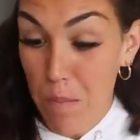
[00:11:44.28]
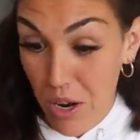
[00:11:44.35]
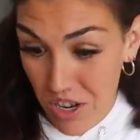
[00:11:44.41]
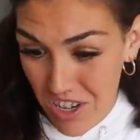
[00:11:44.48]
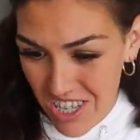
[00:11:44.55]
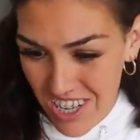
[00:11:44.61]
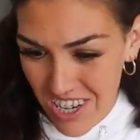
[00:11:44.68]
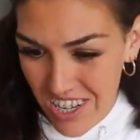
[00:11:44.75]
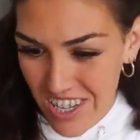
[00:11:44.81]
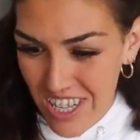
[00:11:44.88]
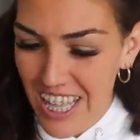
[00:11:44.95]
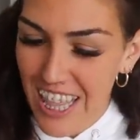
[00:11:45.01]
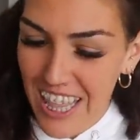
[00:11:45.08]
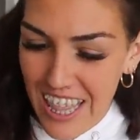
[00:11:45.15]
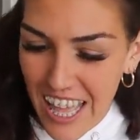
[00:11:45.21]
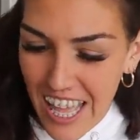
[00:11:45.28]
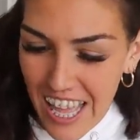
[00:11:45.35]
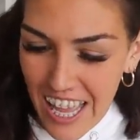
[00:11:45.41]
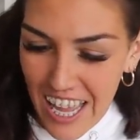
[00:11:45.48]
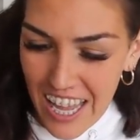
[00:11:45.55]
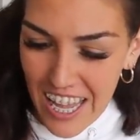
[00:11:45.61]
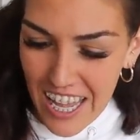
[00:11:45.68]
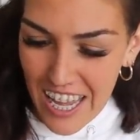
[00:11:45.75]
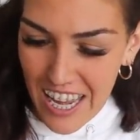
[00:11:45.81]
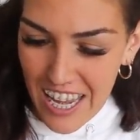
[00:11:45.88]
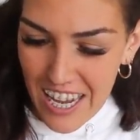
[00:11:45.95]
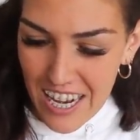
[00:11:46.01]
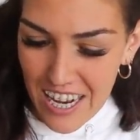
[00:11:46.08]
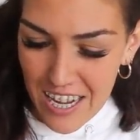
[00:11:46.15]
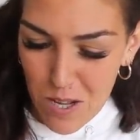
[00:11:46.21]
personal
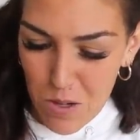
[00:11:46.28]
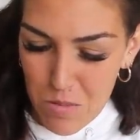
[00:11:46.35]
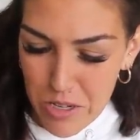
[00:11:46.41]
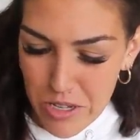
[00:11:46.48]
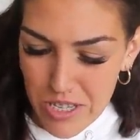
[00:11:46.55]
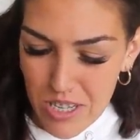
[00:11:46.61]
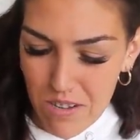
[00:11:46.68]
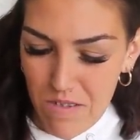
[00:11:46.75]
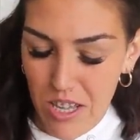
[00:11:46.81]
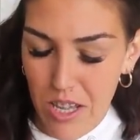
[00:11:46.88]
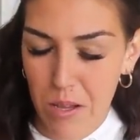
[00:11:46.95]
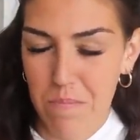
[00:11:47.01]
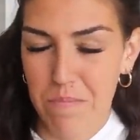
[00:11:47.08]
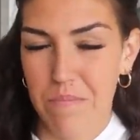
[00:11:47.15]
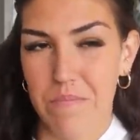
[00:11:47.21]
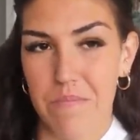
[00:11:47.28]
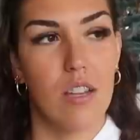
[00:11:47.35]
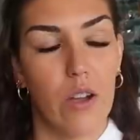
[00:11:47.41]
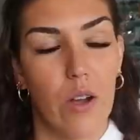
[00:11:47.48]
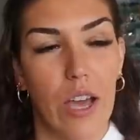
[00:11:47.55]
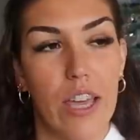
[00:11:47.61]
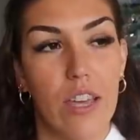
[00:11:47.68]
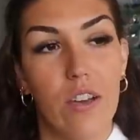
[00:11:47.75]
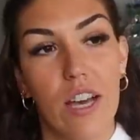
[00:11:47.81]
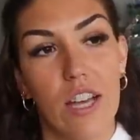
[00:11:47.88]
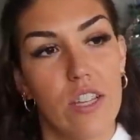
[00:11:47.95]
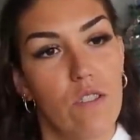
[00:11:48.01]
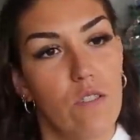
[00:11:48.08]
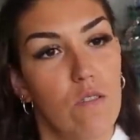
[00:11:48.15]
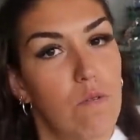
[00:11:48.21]
than most of them. Okay, you
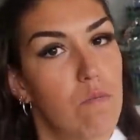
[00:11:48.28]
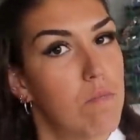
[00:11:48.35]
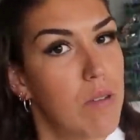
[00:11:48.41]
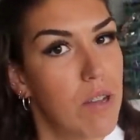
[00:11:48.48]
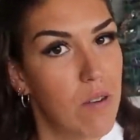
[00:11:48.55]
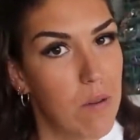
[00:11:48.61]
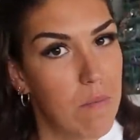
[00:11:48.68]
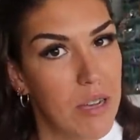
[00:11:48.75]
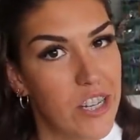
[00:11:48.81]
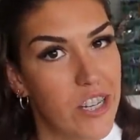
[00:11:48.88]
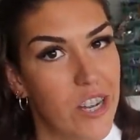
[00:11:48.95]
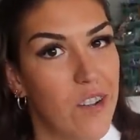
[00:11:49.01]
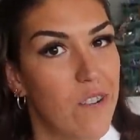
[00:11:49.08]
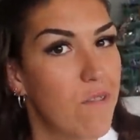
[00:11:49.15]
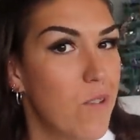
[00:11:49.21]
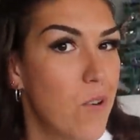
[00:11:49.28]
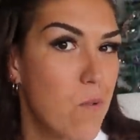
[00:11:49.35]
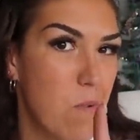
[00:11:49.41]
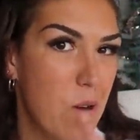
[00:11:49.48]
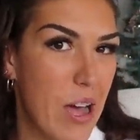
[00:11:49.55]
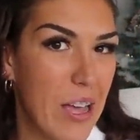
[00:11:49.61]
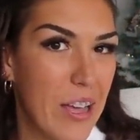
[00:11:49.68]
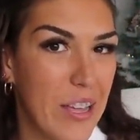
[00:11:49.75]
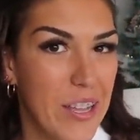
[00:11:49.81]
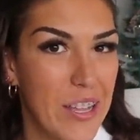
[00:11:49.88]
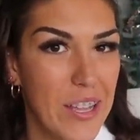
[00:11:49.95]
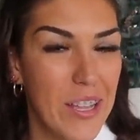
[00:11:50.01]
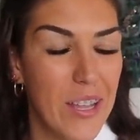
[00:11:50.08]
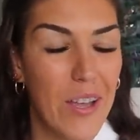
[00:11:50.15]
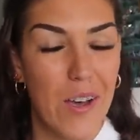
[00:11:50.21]
guys who have been around my channel for a
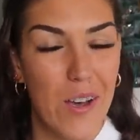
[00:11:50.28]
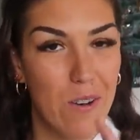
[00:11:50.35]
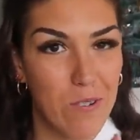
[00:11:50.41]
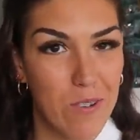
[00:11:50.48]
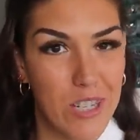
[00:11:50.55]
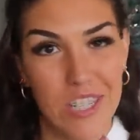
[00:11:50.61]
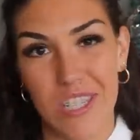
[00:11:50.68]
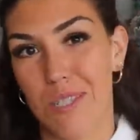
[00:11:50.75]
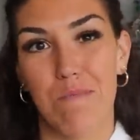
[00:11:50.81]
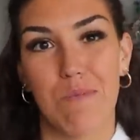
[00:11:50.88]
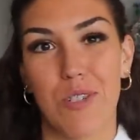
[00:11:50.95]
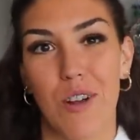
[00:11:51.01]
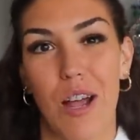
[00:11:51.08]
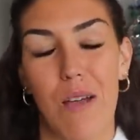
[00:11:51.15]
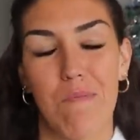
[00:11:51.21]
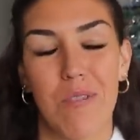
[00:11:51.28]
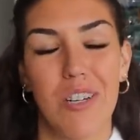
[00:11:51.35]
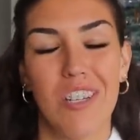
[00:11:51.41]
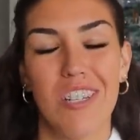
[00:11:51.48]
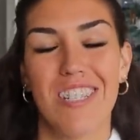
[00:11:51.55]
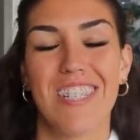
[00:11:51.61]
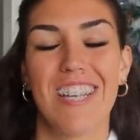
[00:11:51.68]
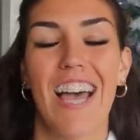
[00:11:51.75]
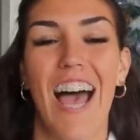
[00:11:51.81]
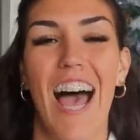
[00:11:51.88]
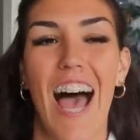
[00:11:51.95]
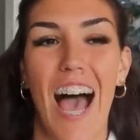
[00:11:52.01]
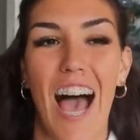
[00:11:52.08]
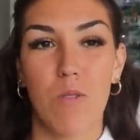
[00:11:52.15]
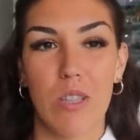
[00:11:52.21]
while, OG subscribers,
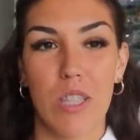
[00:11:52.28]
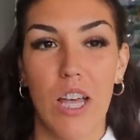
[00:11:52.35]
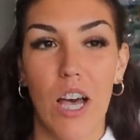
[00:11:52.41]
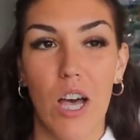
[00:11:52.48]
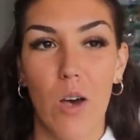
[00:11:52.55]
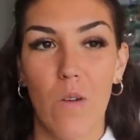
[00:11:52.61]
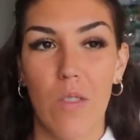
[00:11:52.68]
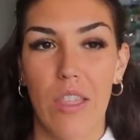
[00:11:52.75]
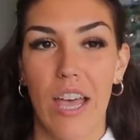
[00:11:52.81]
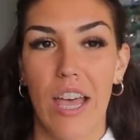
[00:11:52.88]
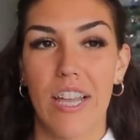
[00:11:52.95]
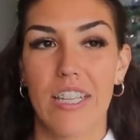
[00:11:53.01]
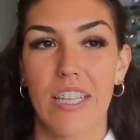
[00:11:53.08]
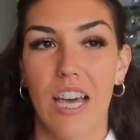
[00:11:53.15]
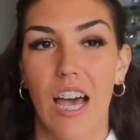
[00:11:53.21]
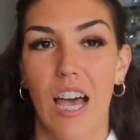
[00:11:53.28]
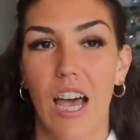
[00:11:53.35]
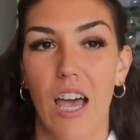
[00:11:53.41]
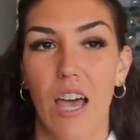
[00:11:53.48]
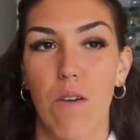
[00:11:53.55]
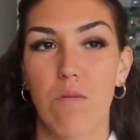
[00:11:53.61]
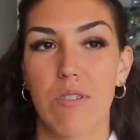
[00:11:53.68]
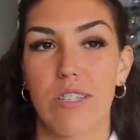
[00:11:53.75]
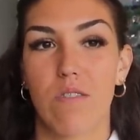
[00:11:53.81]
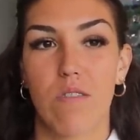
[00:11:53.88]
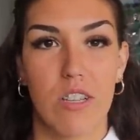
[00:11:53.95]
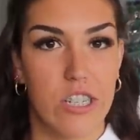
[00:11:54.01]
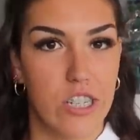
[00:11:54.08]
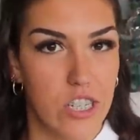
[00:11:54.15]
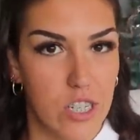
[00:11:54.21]
you'll know that I was in a
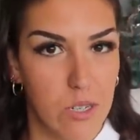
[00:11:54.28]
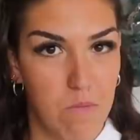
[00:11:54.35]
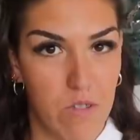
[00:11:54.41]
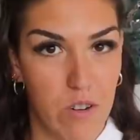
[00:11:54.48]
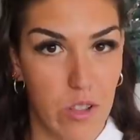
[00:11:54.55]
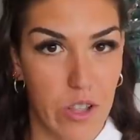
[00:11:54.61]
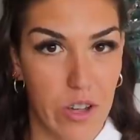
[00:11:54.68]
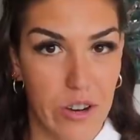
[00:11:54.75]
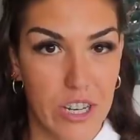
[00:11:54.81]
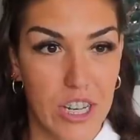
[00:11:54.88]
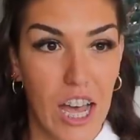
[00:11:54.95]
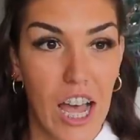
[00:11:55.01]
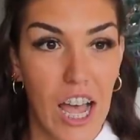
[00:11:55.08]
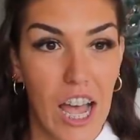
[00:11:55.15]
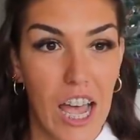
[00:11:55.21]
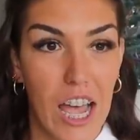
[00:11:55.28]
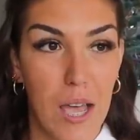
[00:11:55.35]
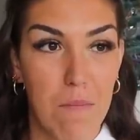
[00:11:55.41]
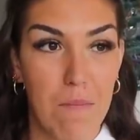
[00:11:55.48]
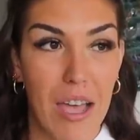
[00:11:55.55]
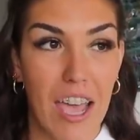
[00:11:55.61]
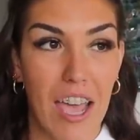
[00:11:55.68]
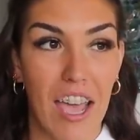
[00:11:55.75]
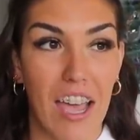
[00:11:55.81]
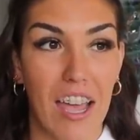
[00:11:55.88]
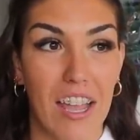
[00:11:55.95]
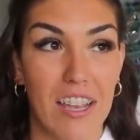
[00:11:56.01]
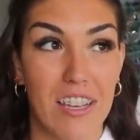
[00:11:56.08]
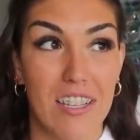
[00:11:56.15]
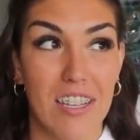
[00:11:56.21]
relationship for a long time,
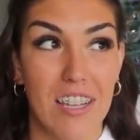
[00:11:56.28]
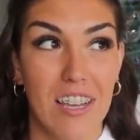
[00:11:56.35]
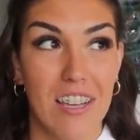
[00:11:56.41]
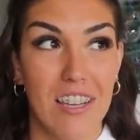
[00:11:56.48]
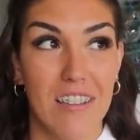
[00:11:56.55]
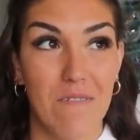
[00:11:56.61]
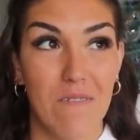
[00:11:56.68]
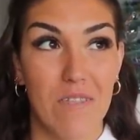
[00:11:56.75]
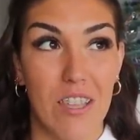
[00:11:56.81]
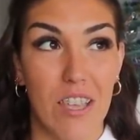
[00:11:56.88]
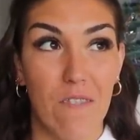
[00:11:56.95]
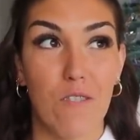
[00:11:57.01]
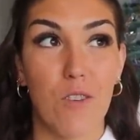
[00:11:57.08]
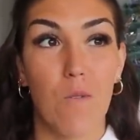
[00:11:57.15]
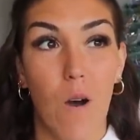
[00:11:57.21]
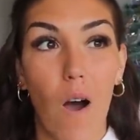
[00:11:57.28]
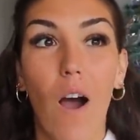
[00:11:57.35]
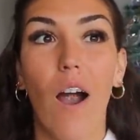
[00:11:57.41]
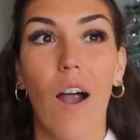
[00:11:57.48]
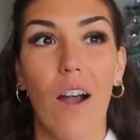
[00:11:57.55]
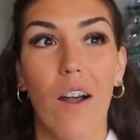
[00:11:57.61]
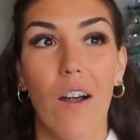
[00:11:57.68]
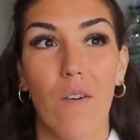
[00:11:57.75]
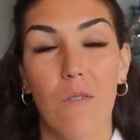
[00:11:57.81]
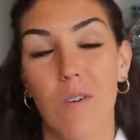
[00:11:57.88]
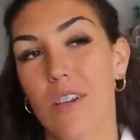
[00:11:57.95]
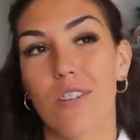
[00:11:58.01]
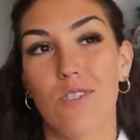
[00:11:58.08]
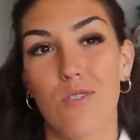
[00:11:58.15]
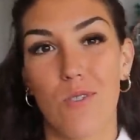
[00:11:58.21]
and if you are a
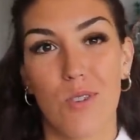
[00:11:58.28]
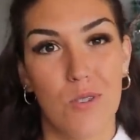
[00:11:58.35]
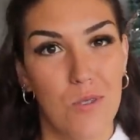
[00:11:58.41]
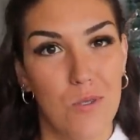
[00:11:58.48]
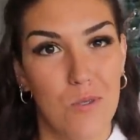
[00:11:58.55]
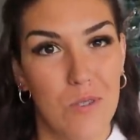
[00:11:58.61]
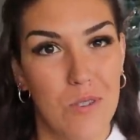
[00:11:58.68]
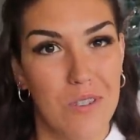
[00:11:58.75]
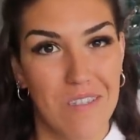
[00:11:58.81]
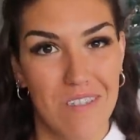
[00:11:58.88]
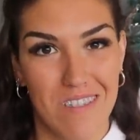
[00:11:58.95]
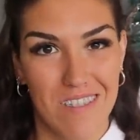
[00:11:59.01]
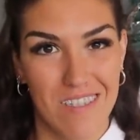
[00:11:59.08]
real true